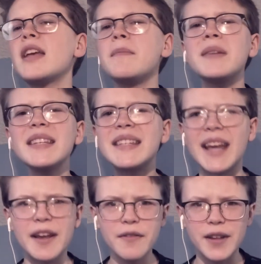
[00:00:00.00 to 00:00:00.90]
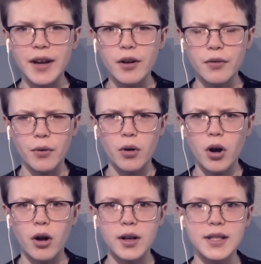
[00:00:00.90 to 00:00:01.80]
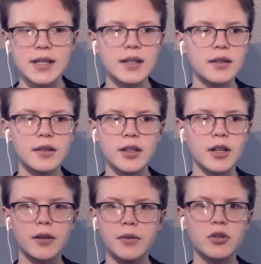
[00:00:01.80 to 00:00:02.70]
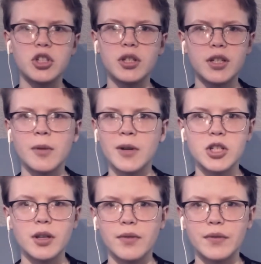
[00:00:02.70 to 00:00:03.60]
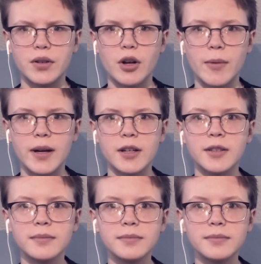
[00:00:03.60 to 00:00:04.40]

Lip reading: be safe in it overall, because there's just so much stuff you have to know about it.